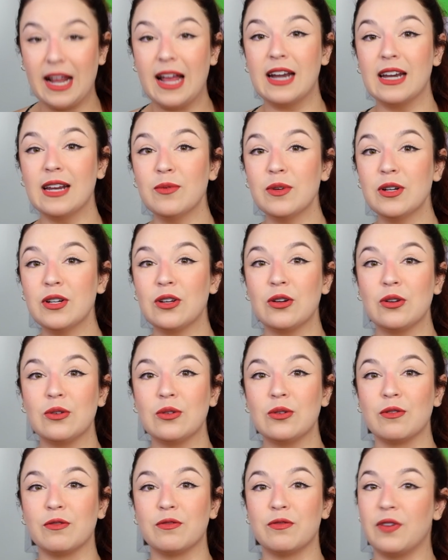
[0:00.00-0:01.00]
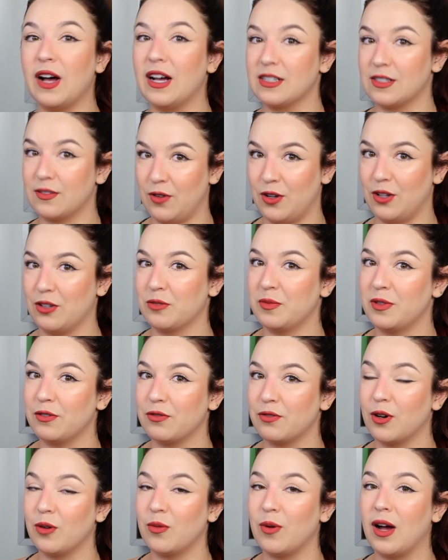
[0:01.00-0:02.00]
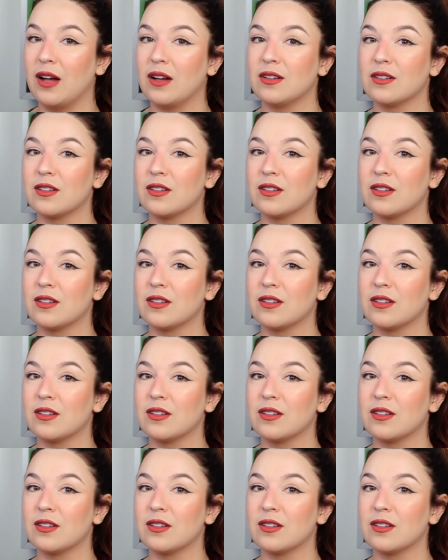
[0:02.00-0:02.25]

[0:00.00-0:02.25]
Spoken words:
anyone who has followed me for a while